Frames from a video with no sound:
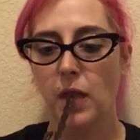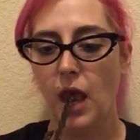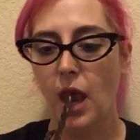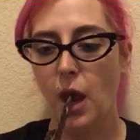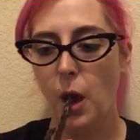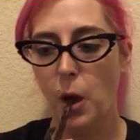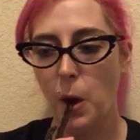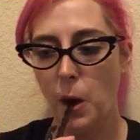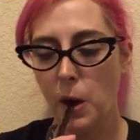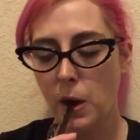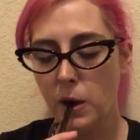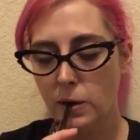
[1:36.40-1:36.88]

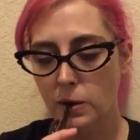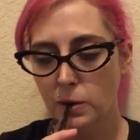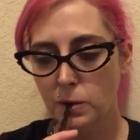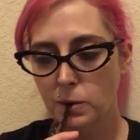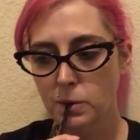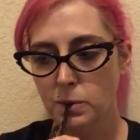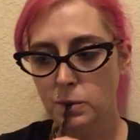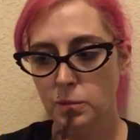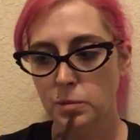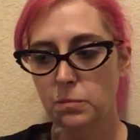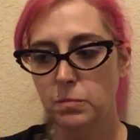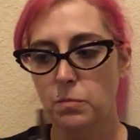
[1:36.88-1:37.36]

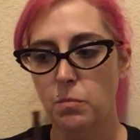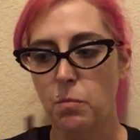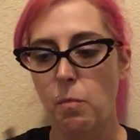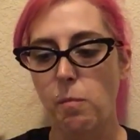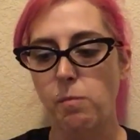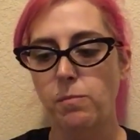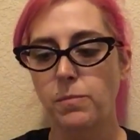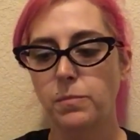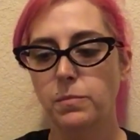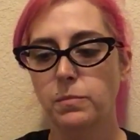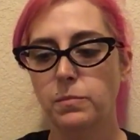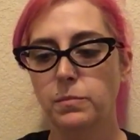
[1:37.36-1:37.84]

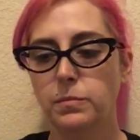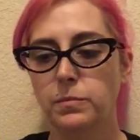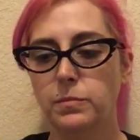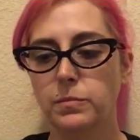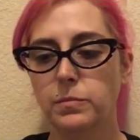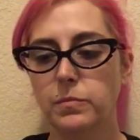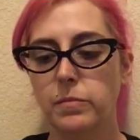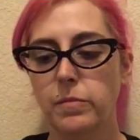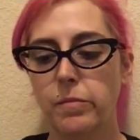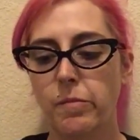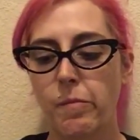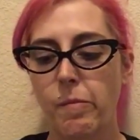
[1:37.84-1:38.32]

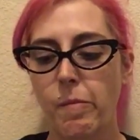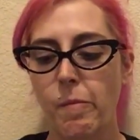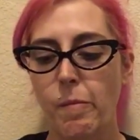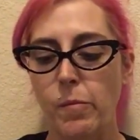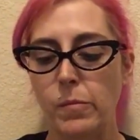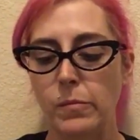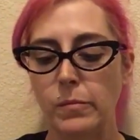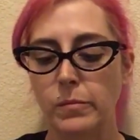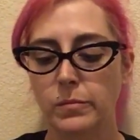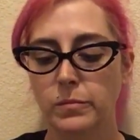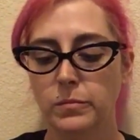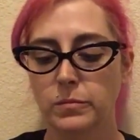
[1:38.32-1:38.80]

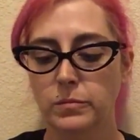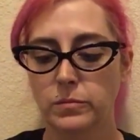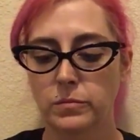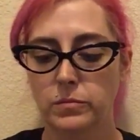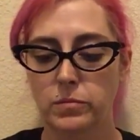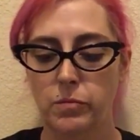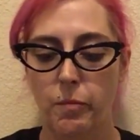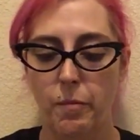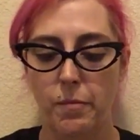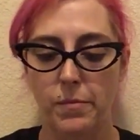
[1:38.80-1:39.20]
(no one is talking)